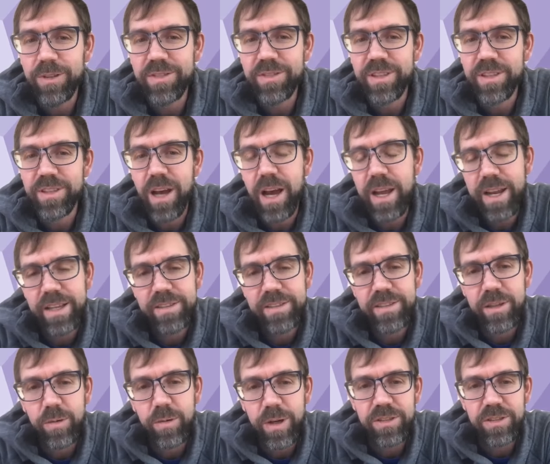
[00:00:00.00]
us to not ask
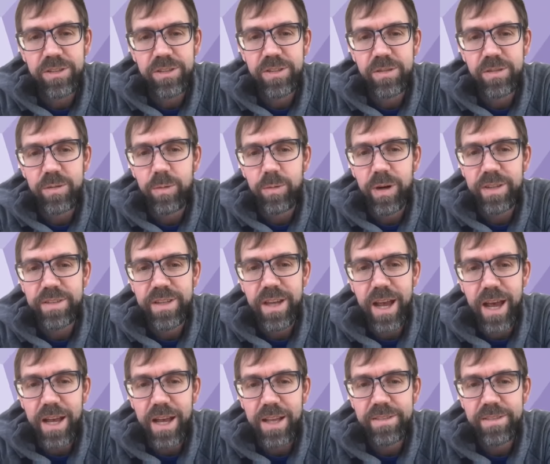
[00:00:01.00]
the questions we want to
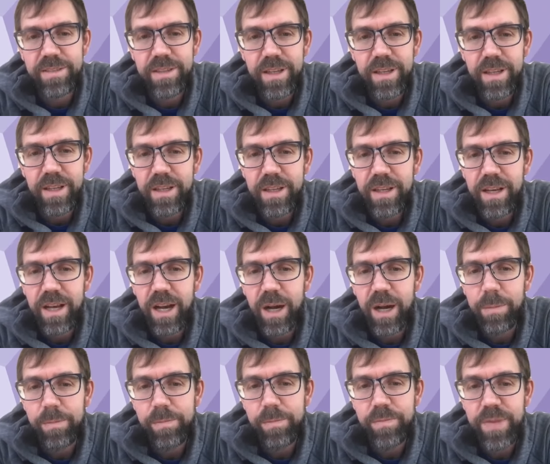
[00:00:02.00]
ask
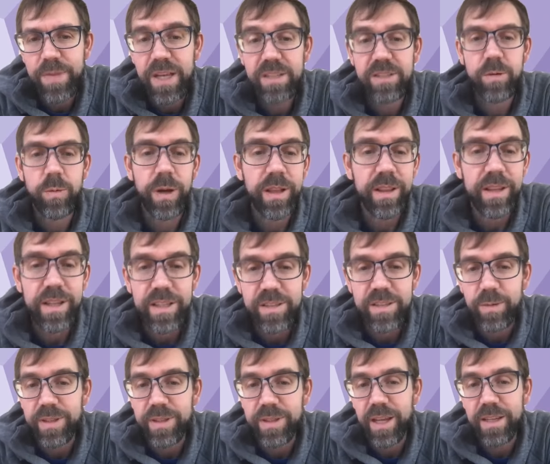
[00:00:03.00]
as quickly as
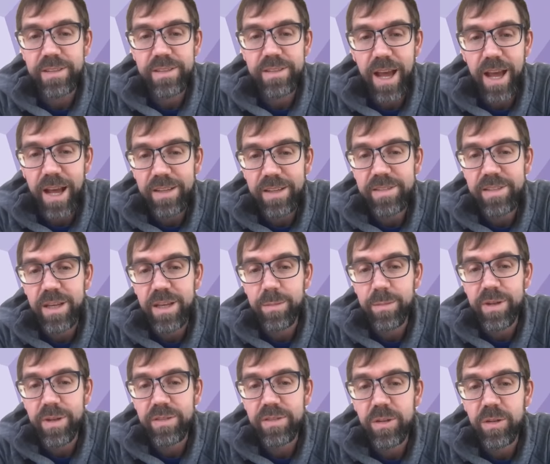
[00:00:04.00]
we'd like to ask them.
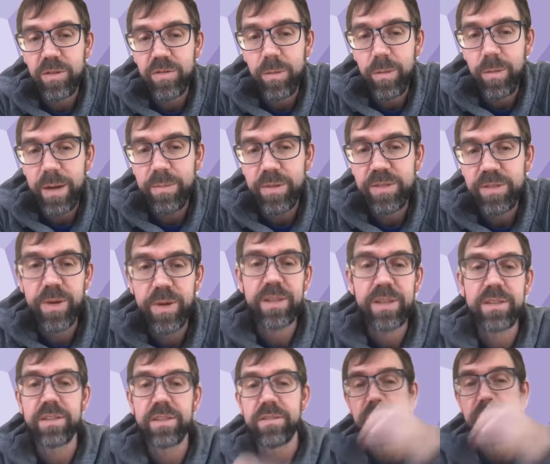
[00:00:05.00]
And so from my
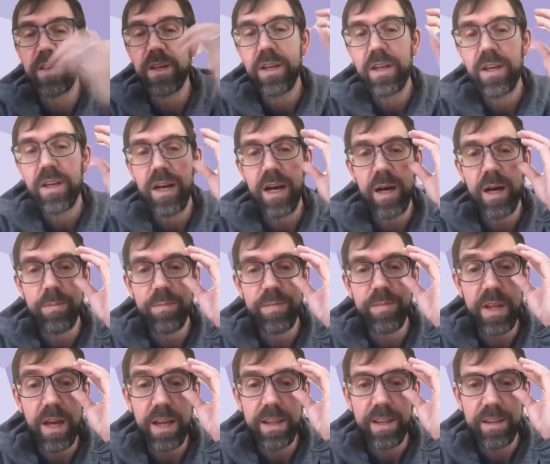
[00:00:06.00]
perspective, I
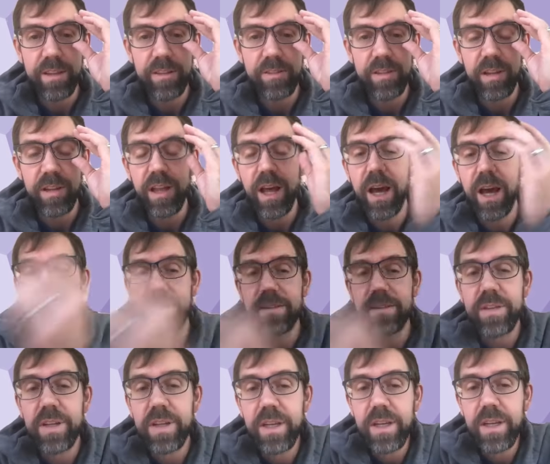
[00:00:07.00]
think there's a lot of
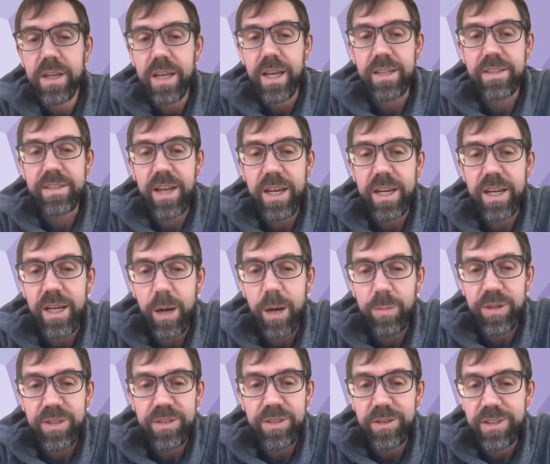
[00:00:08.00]
exciting
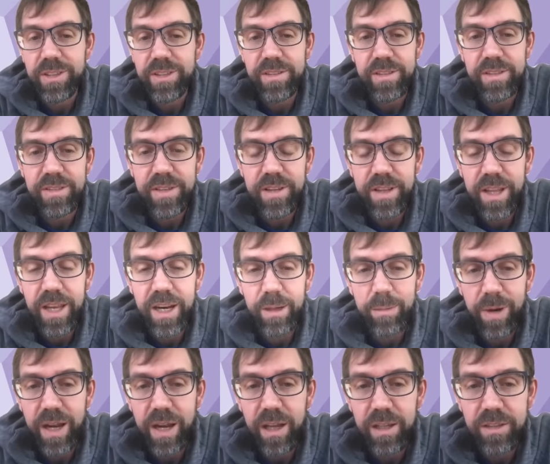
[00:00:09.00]
opportunities in synthetic
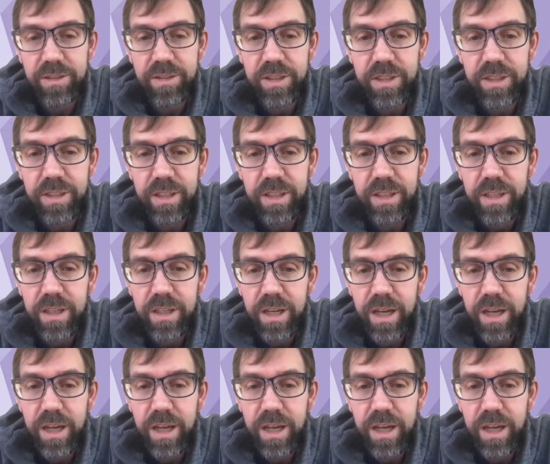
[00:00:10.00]
biology.